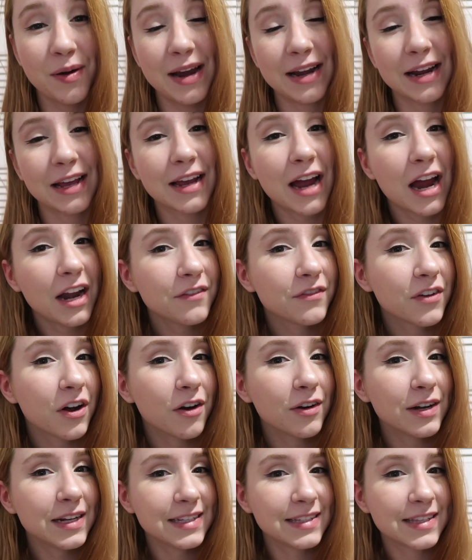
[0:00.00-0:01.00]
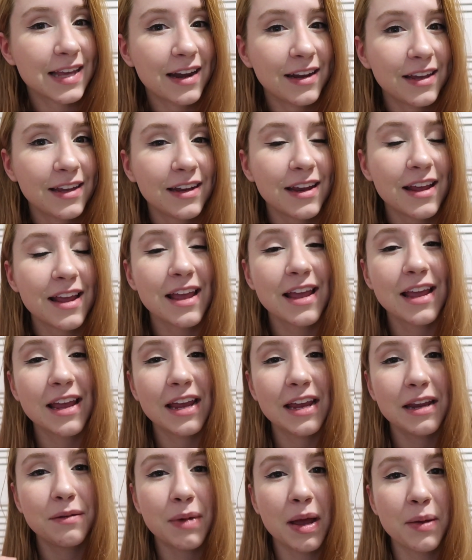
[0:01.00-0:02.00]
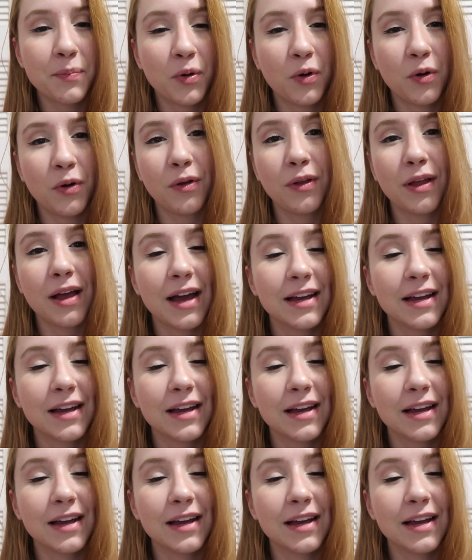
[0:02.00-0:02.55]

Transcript: And I kind of already said it in my poll.